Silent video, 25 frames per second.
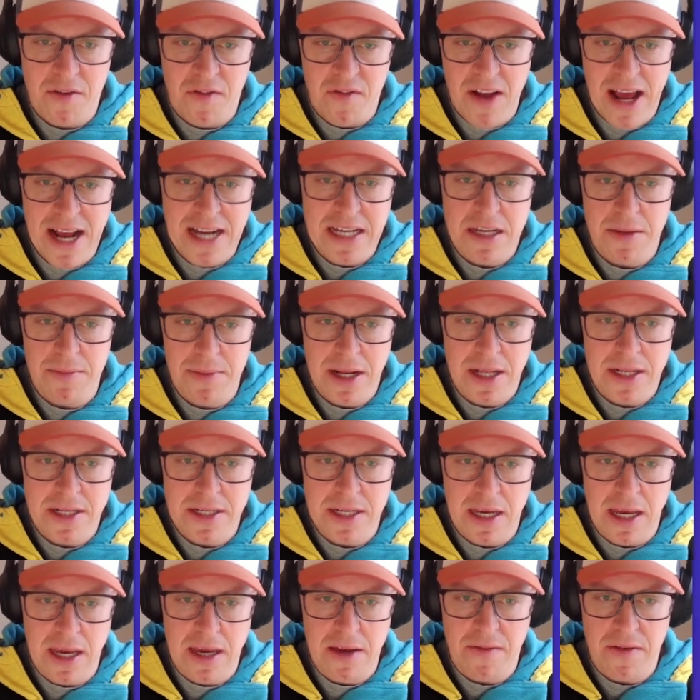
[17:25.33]
the
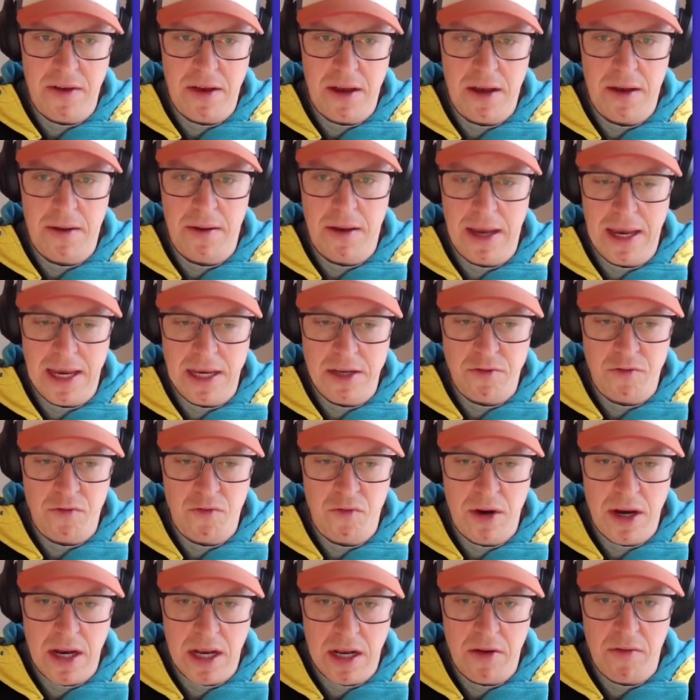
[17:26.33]
flexibility of it is
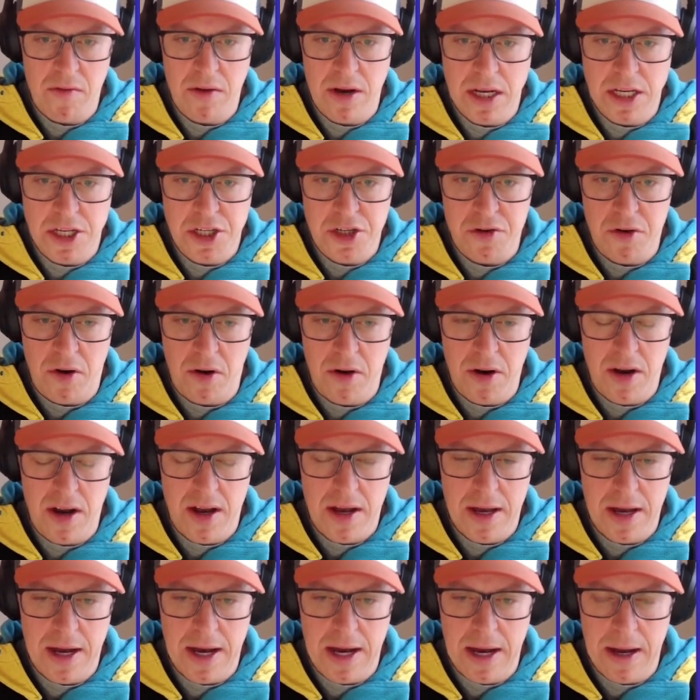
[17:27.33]
really, really
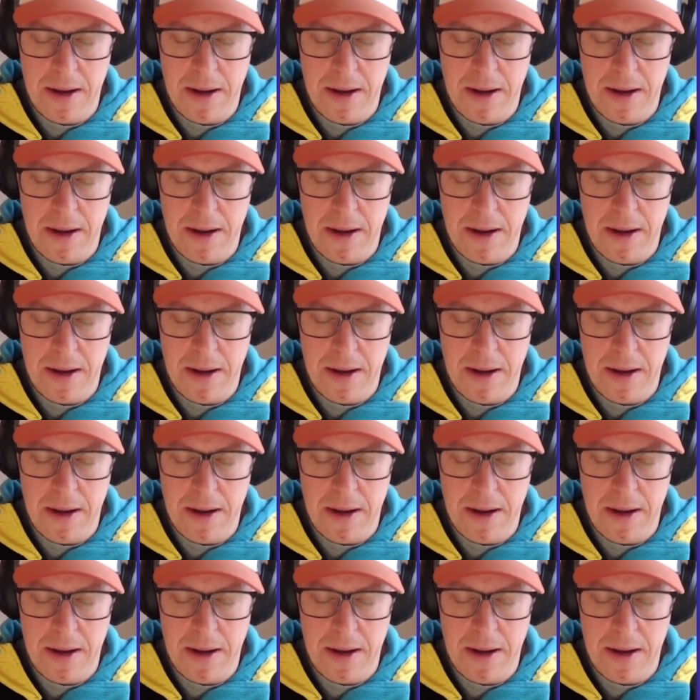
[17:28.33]
strong.